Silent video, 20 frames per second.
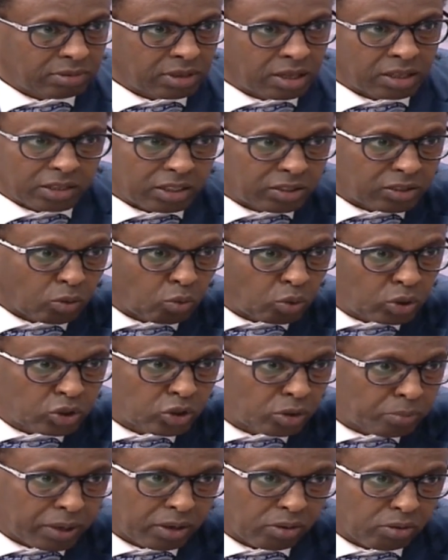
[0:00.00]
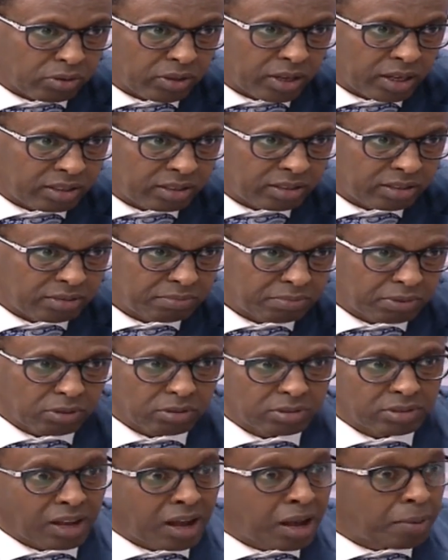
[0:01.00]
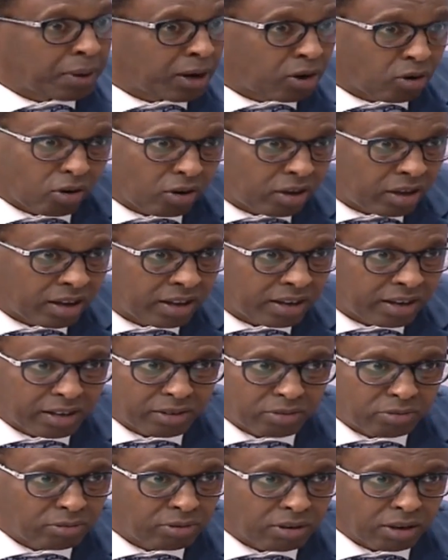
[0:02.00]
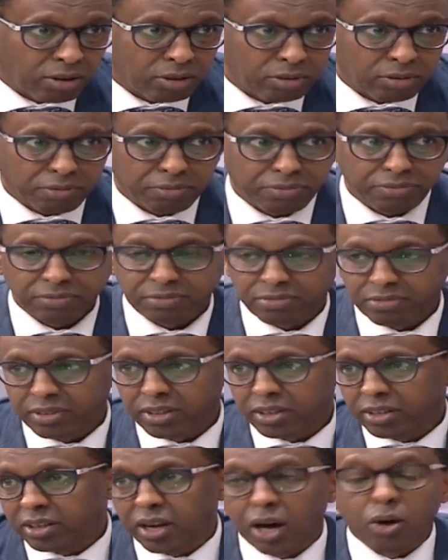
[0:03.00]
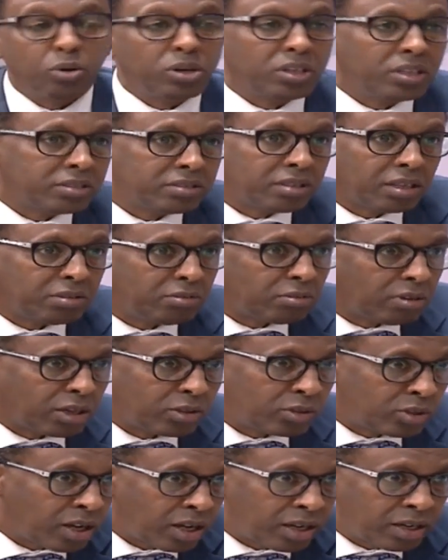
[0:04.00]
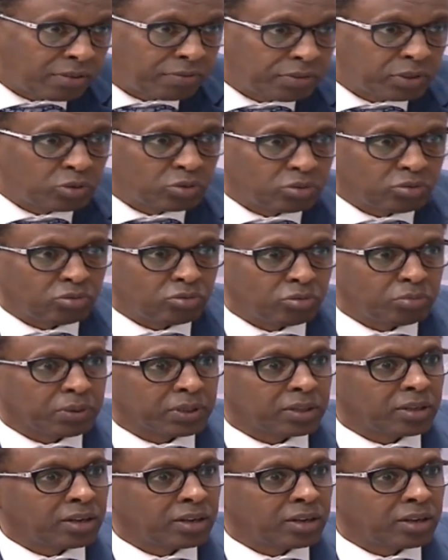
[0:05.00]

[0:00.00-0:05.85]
And there's a question mark on that because I am a lawyer and I do a lot of, nowadays I do, I, I never used to do, but